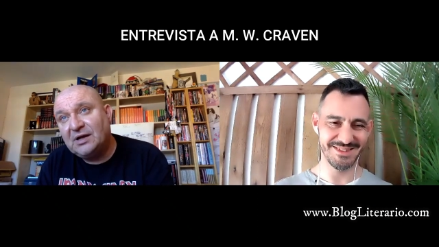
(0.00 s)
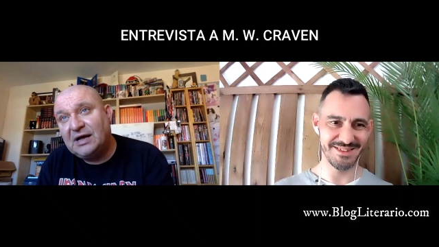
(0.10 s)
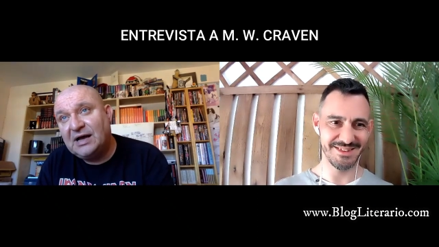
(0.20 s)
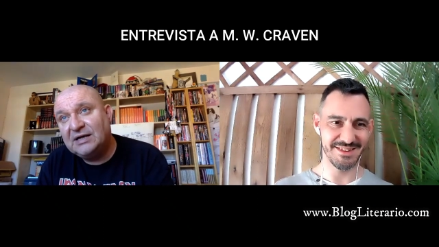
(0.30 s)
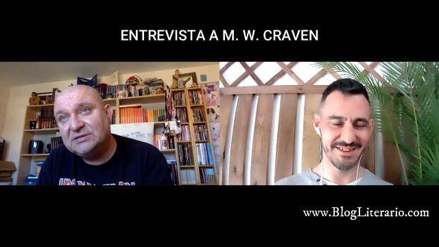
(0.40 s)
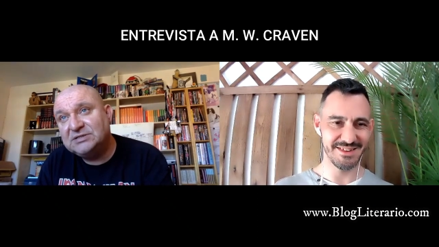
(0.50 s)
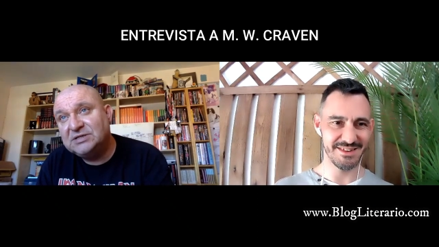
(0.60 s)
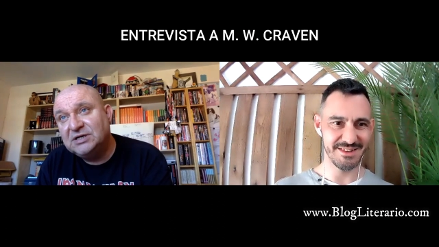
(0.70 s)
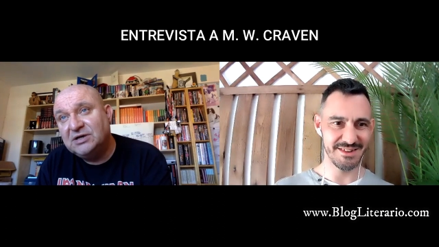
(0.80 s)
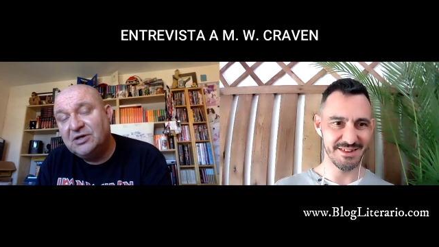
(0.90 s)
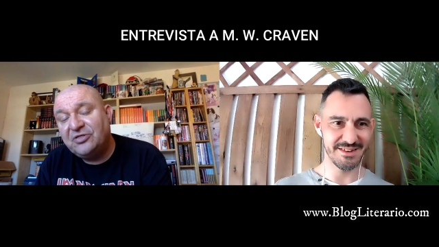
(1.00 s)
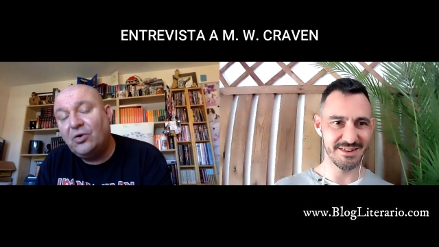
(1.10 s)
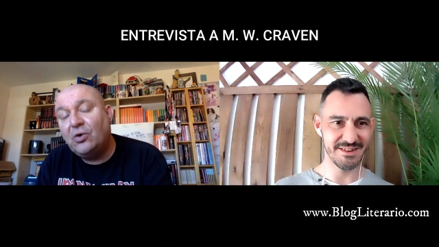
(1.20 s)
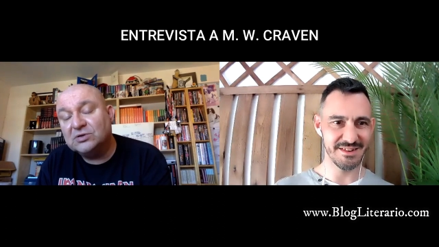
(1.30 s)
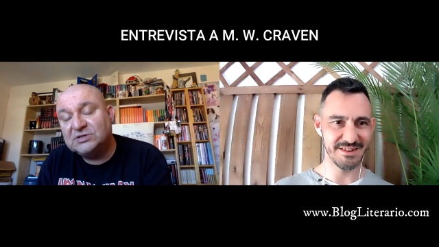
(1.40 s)
Speaker 1: had
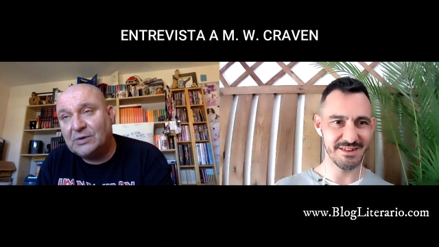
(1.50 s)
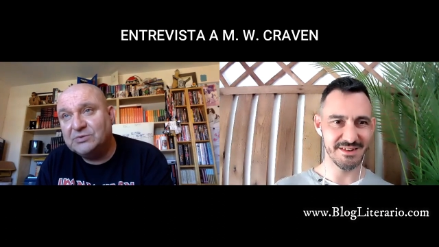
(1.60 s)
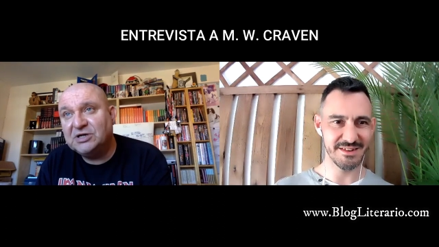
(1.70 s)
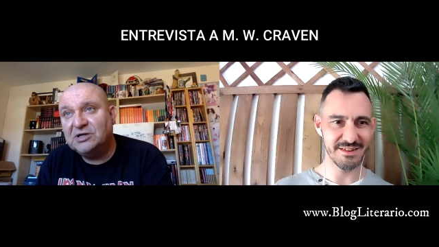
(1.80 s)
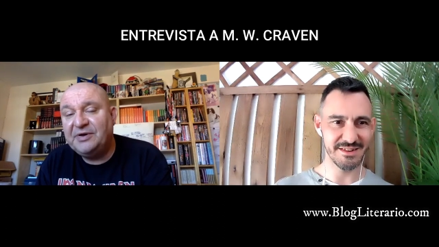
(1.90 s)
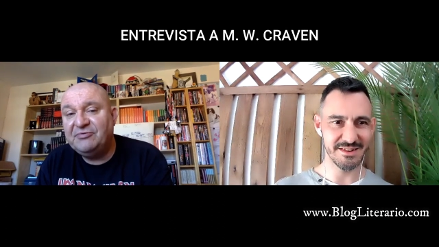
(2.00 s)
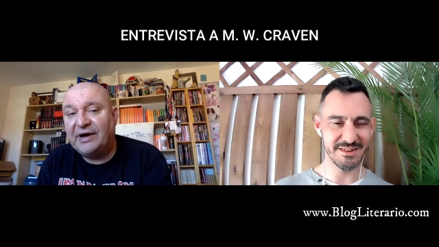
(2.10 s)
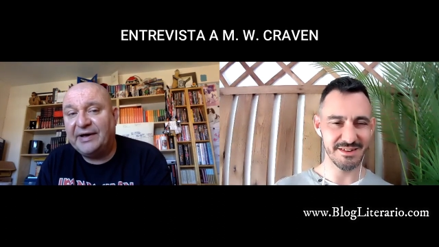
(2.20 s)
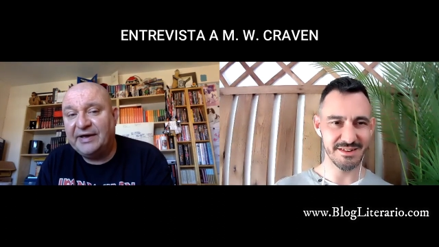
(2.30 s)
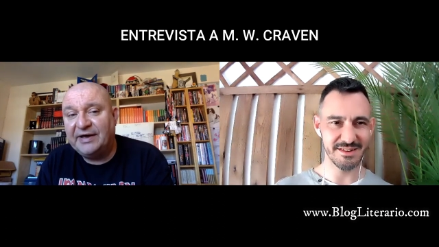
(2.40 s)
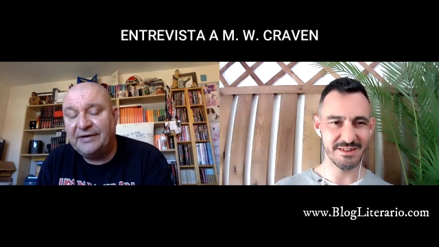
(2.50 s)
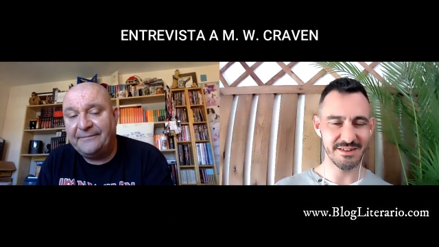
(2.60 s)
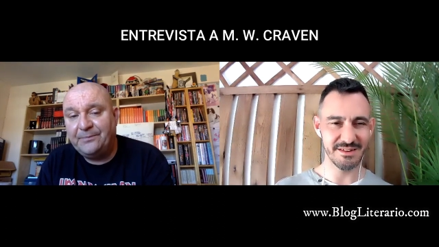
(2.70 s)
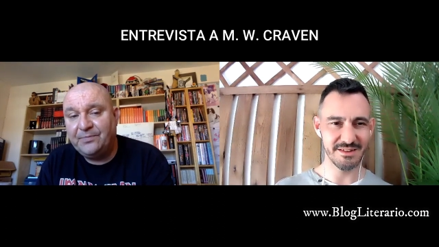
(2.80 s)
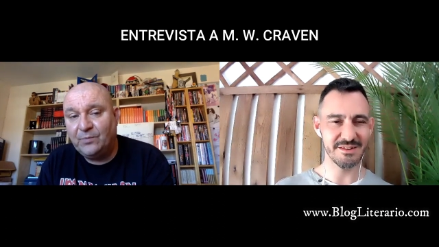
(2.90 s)
thought I was going to be
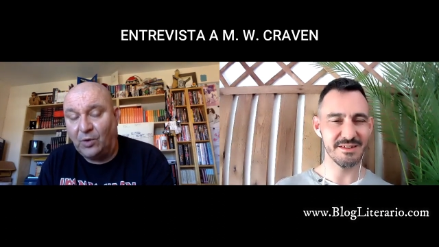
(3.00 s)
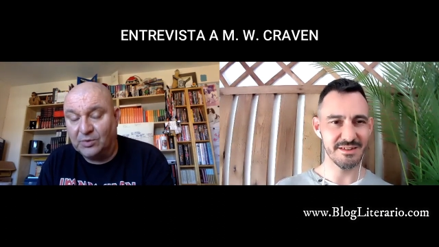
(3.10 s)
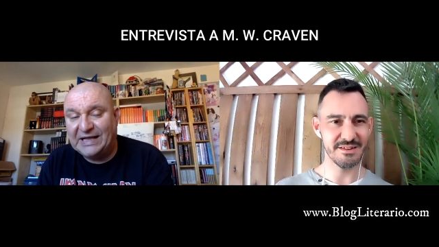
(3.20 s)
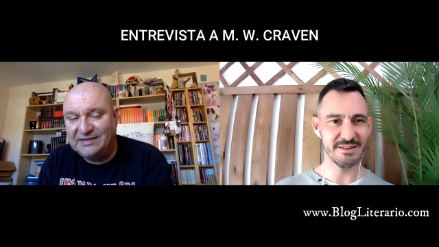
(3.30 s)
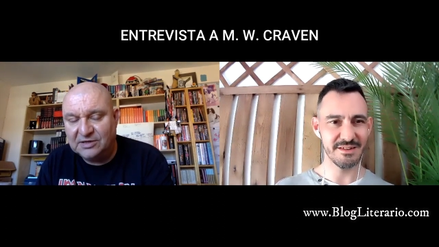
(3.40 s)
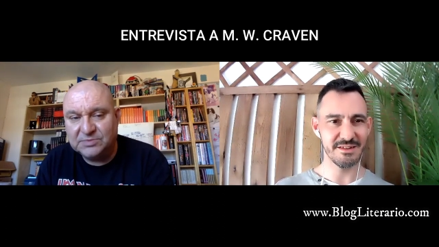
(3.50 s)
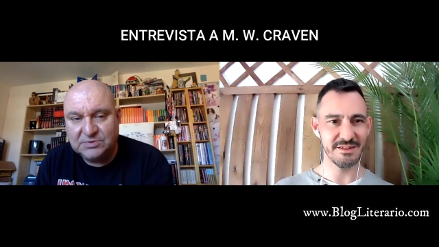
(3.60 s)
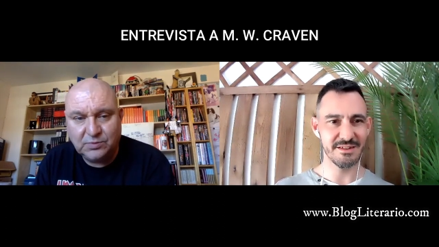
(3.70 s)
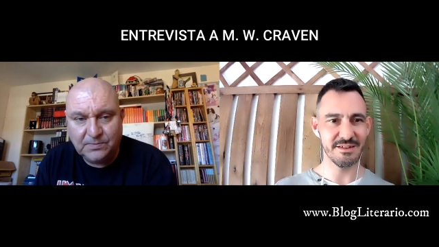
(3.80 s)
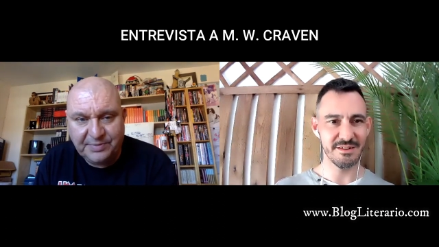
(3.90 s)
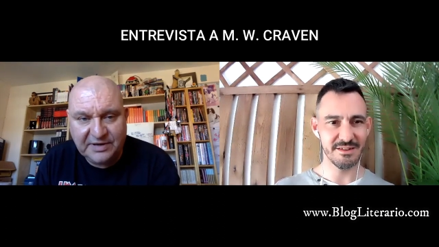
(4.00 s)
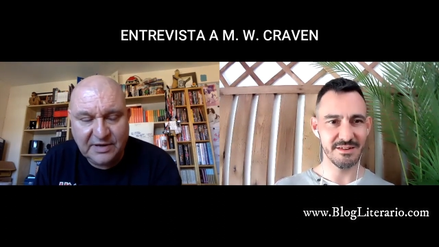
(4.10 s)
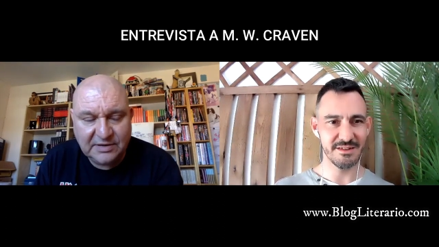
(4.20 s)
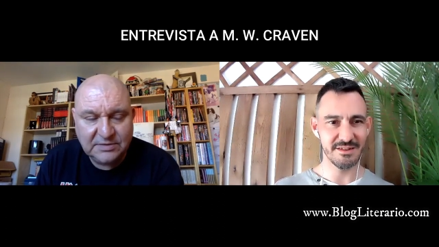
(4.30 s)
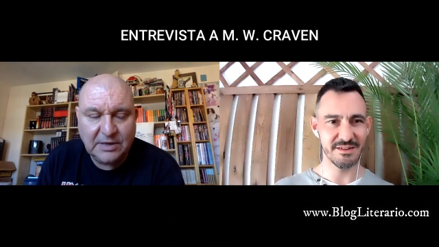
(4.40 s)
writing what would end up
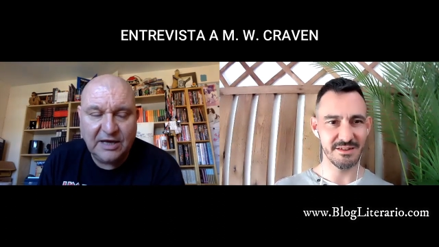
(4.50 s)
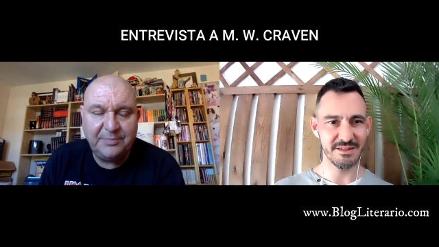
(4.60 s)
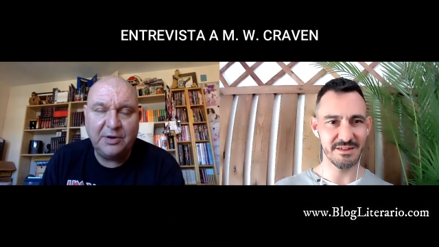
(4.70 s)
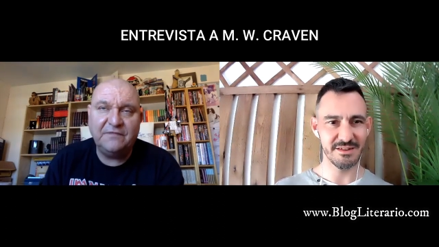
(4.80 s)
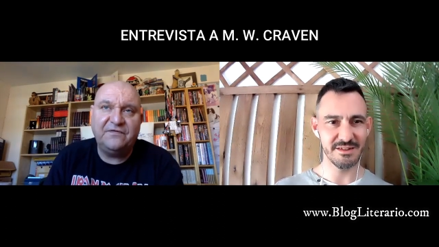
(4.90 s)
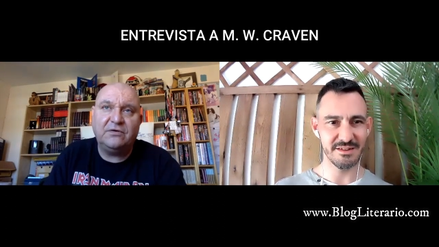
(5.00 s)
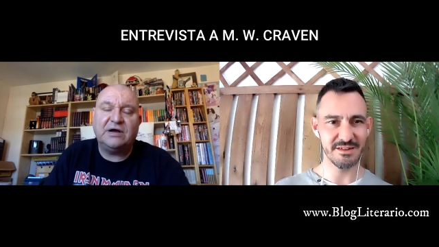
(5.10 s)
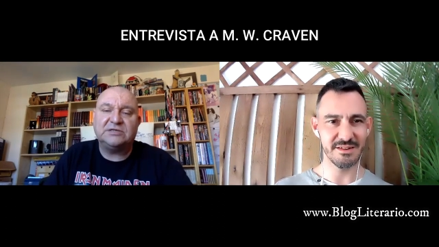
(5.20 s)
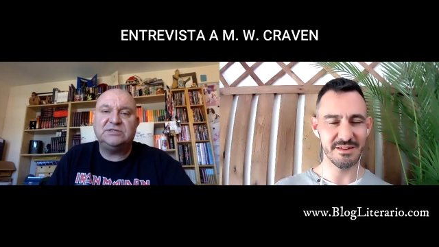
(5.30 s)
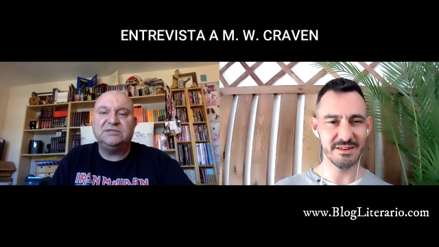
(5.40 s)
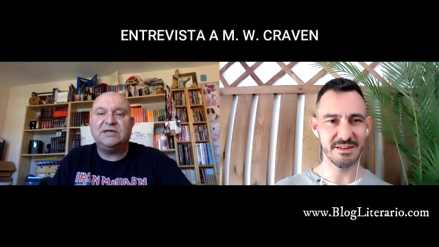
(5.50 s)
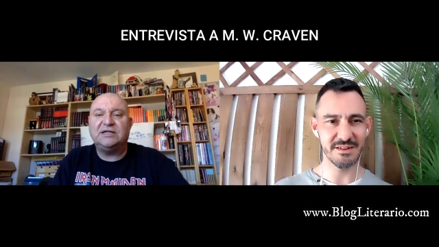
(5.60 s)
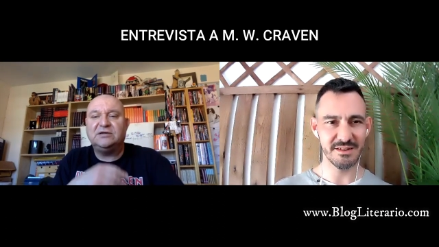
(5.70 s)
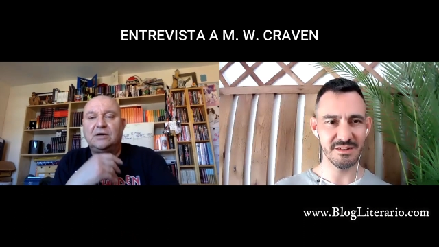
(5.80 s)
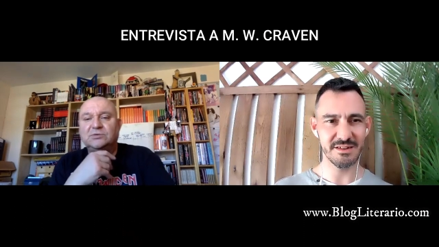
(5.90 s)
being uh, Poe four, actually, Dead
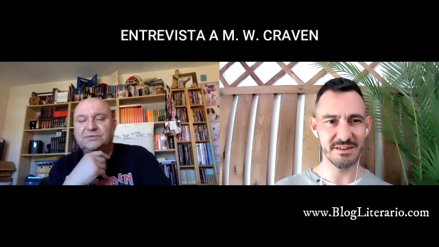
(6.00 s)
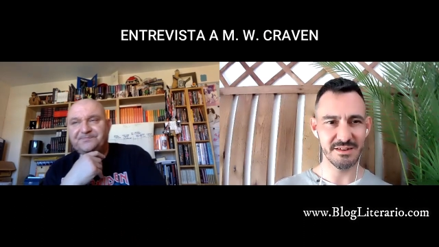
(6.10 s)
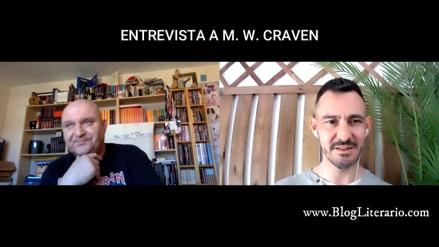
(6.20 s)
Ground.